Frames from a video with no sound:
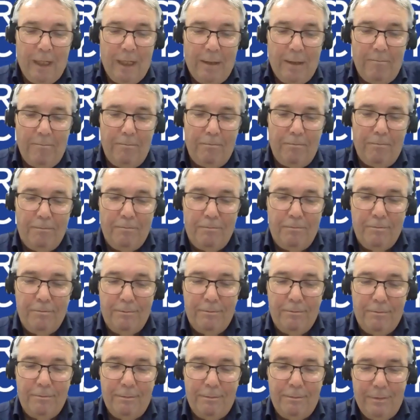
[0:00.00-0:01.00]

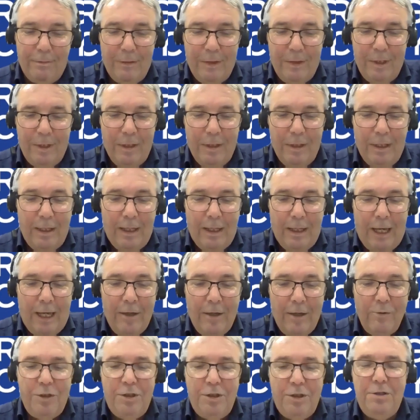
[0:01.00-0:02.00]

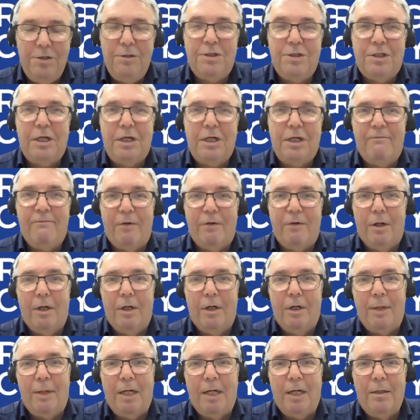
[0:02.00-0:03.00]
How did you discover
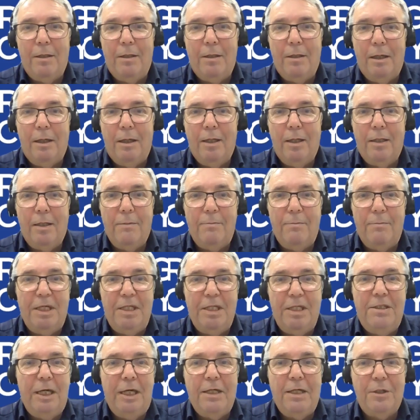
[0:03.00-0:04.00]
about the
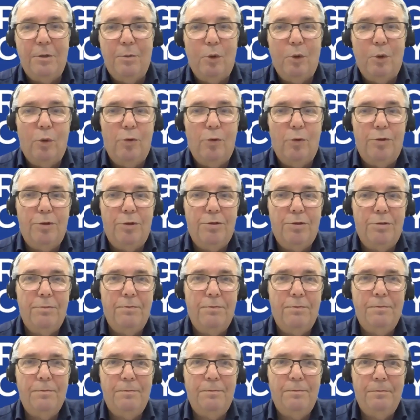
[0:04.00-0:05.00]
BCS awards?